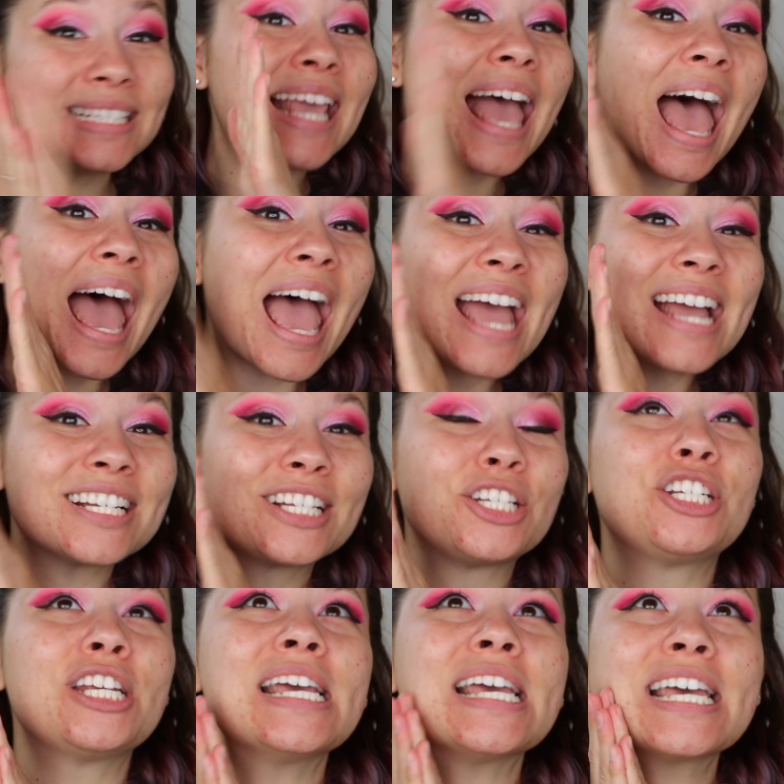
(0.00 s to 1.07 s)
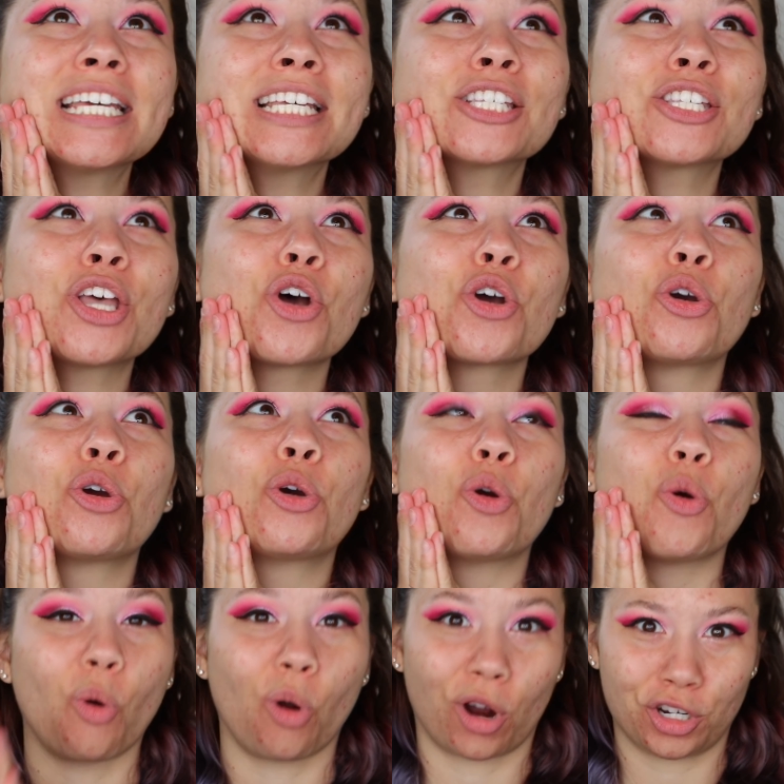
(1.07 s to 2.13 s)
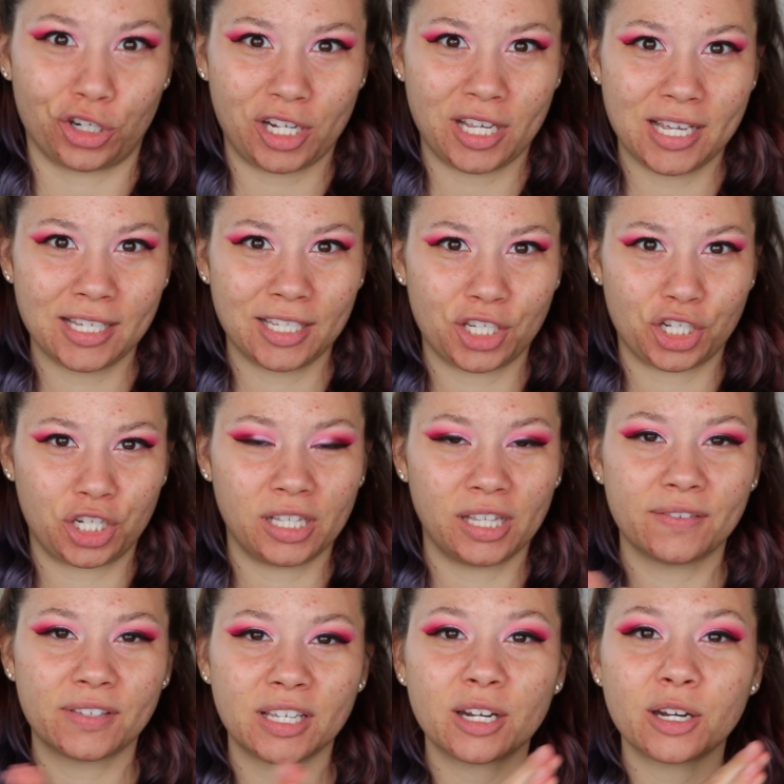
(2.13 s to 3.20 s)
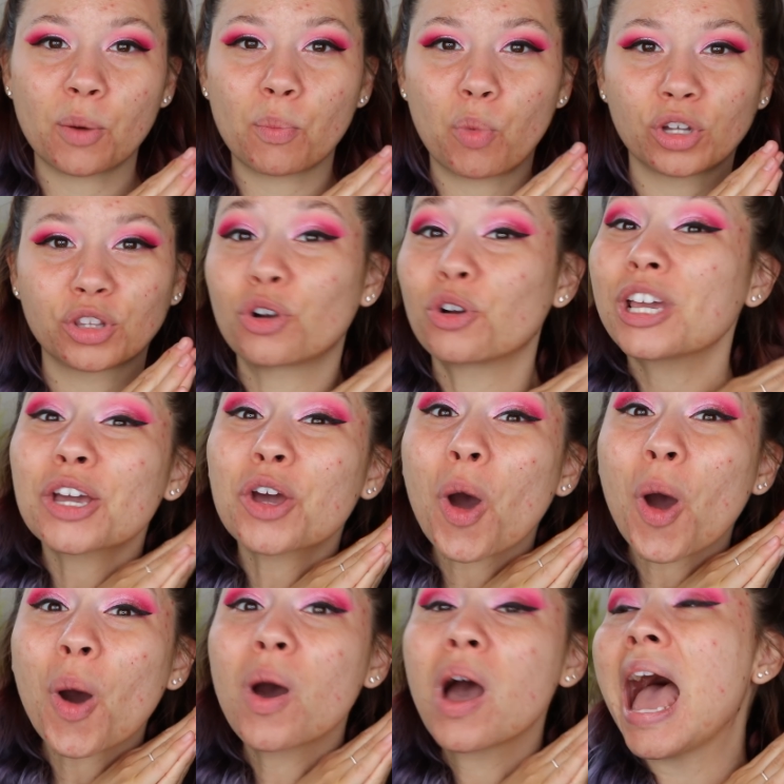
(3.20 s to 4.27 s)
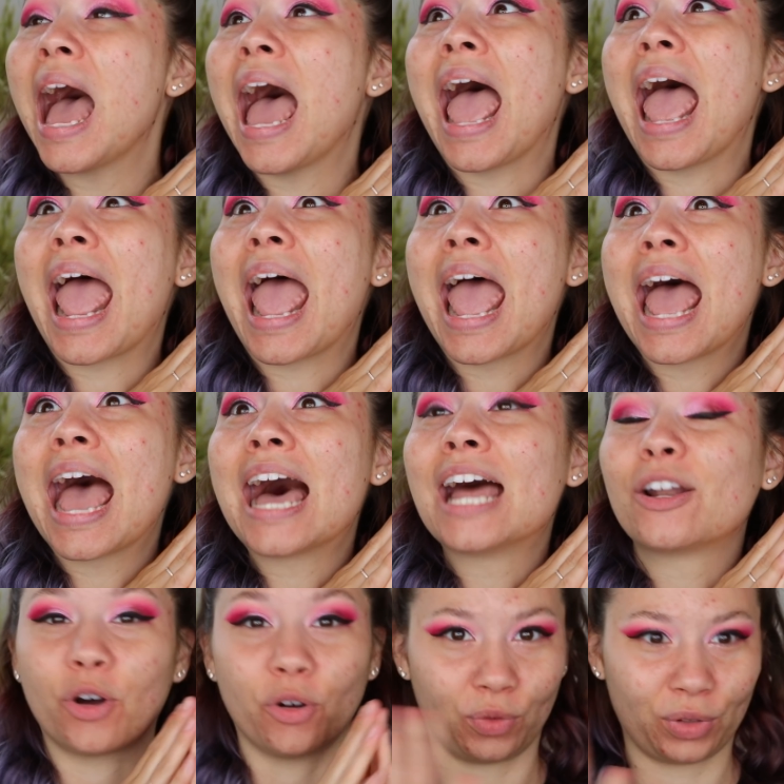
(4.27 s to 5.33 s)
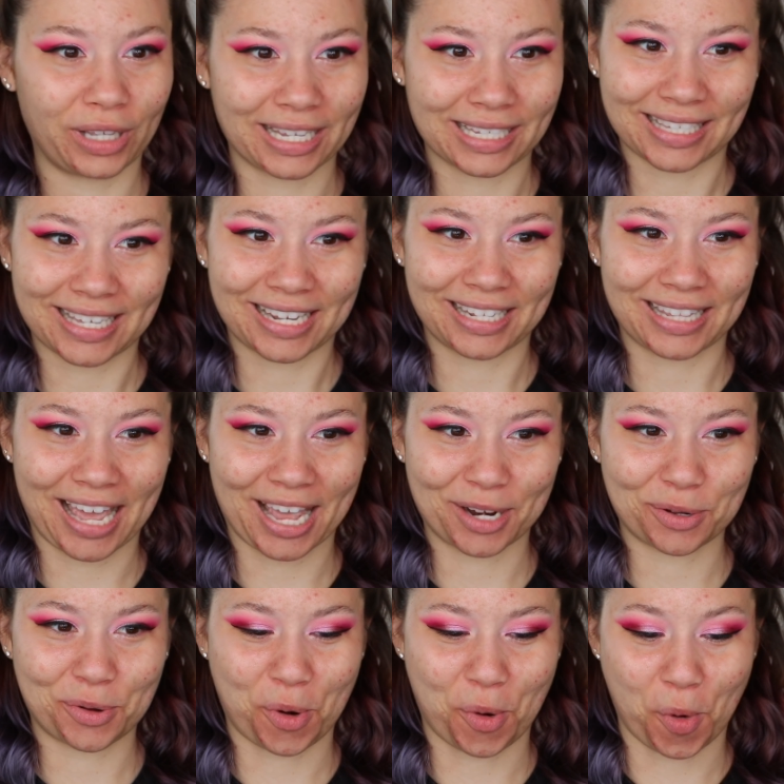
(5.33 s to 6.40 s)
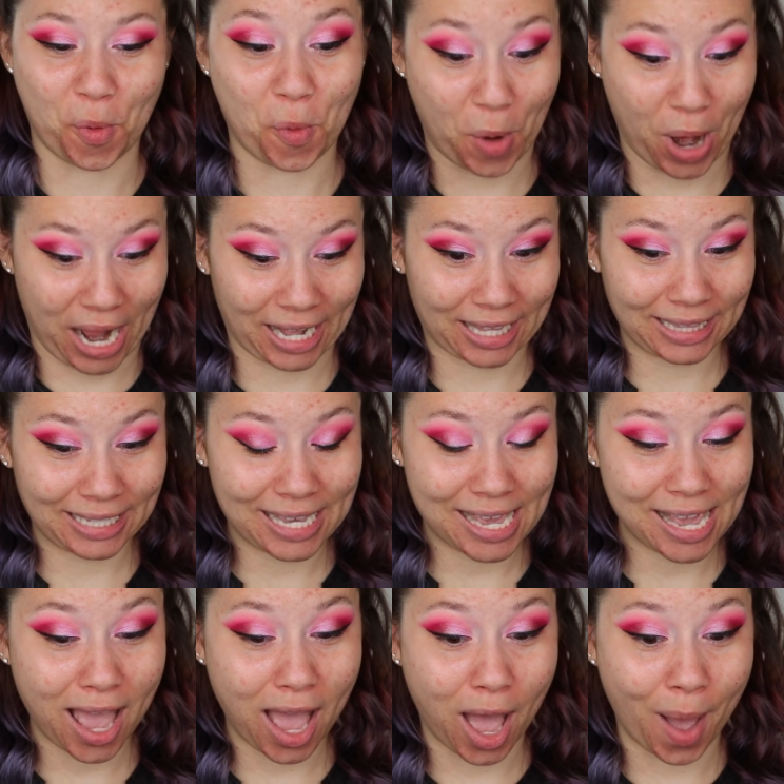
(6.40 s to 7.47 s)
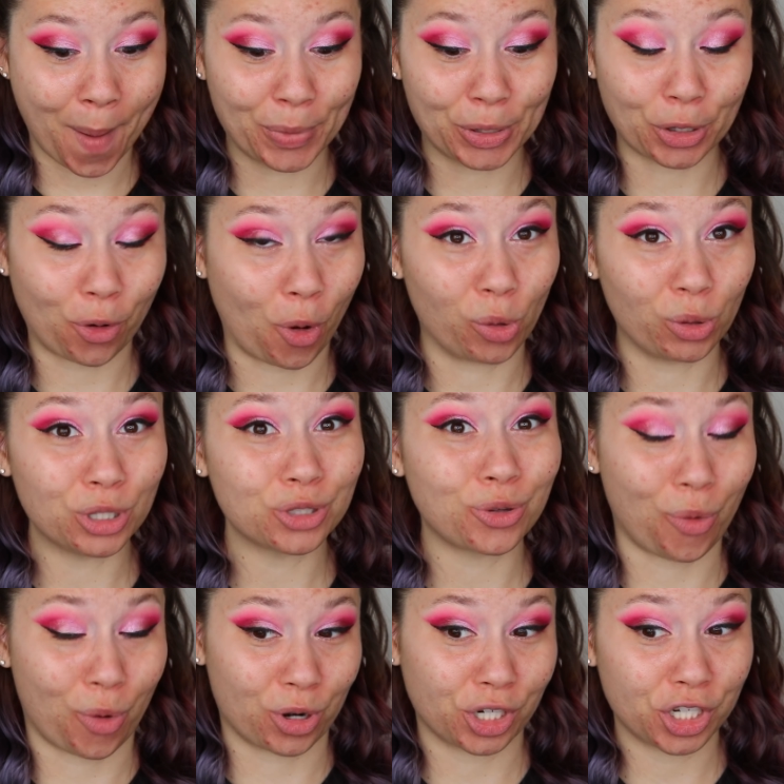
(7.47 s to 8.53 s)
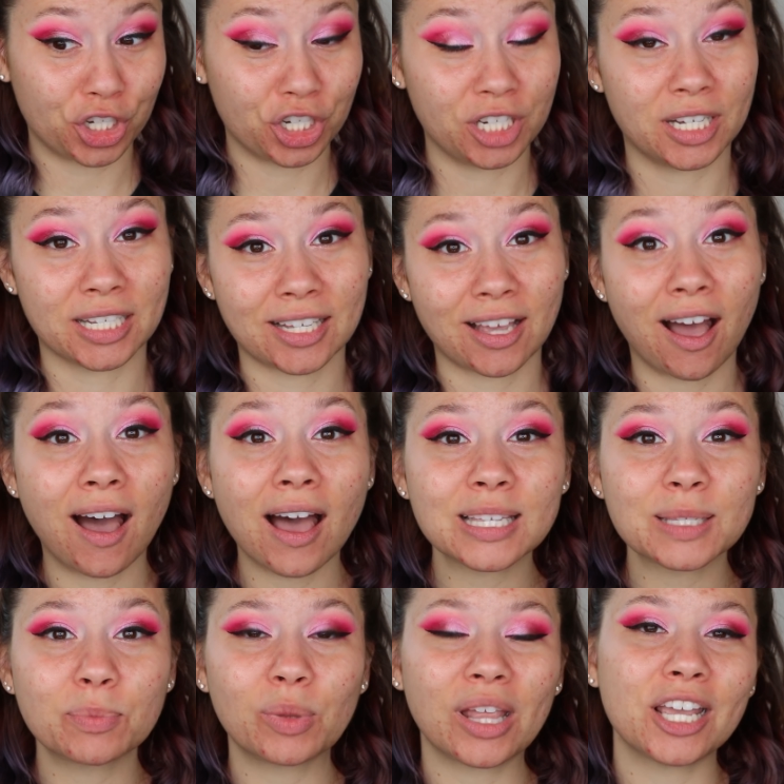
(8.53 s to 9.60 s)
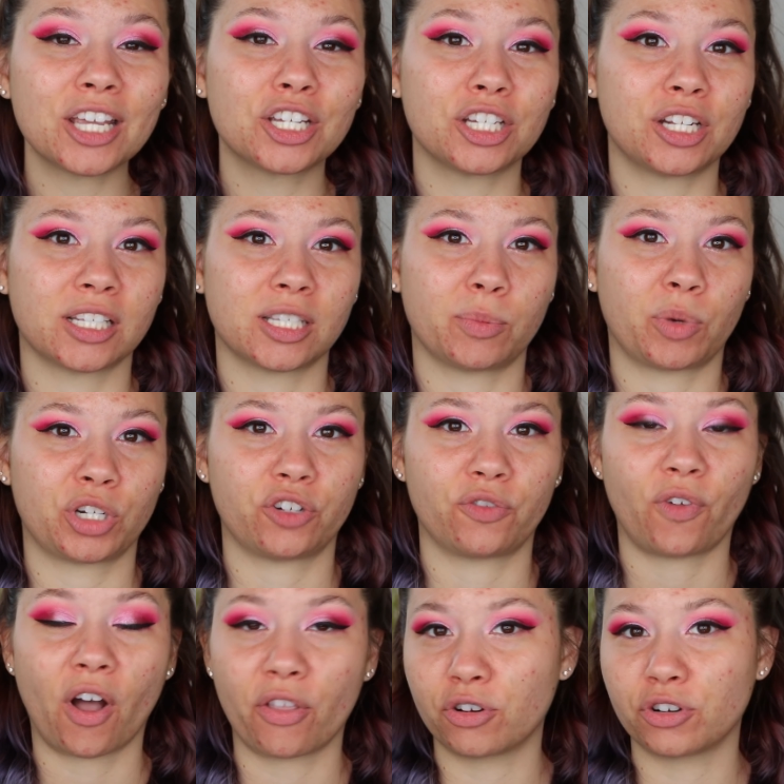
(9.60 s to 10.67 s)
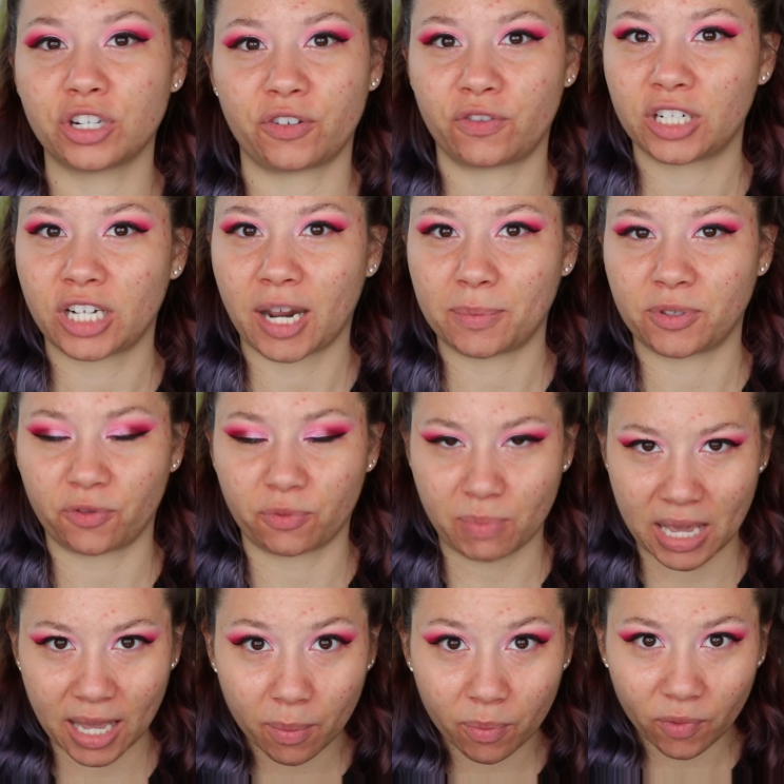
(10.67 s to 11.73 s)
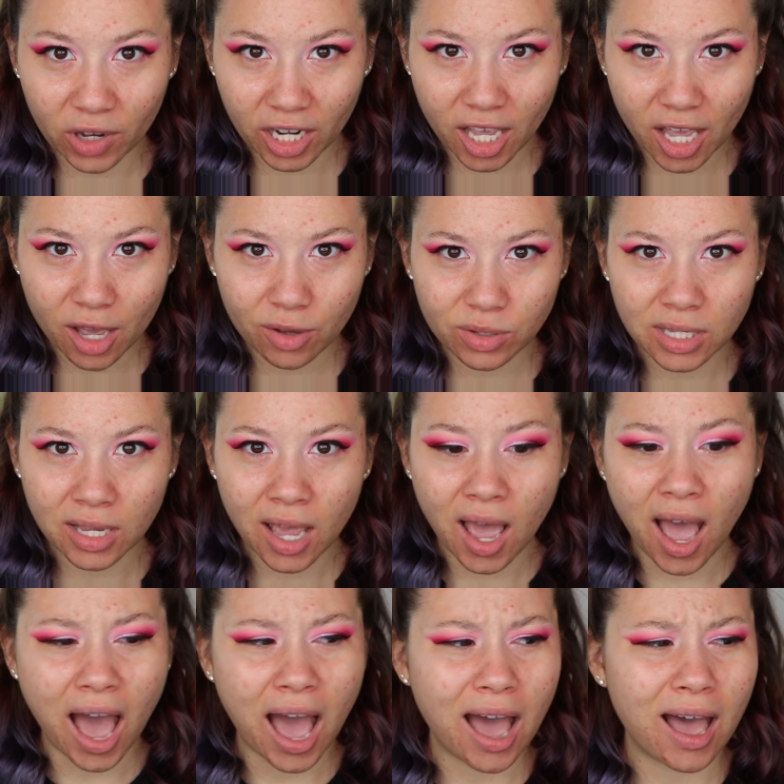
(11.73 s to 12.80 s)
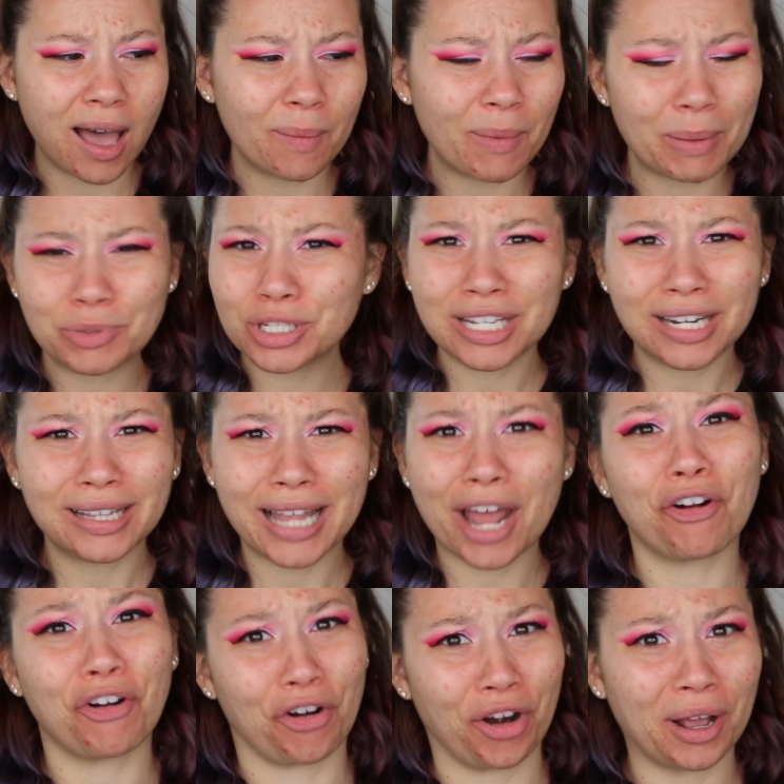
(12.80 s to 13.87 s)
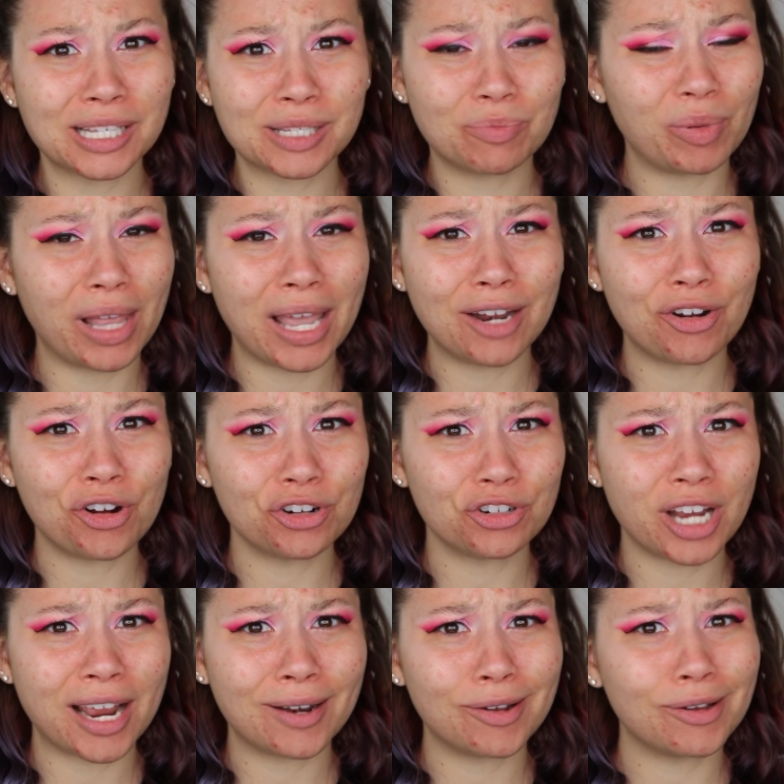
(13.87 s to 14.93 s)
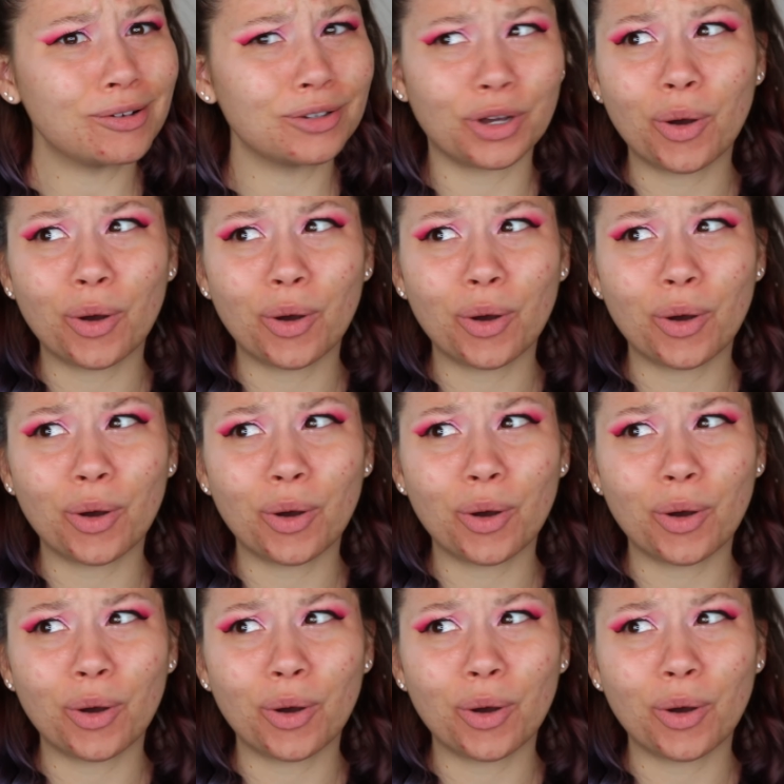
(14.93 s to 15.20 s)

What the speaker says: Yay! She is gorgeous. She lives in Puerto Rico and hopefully I said that correctly. Nicole is gorgeous. She does cosplay. She does a bunch of other different types of makeup videos. I'm just gonna let her explain her channel.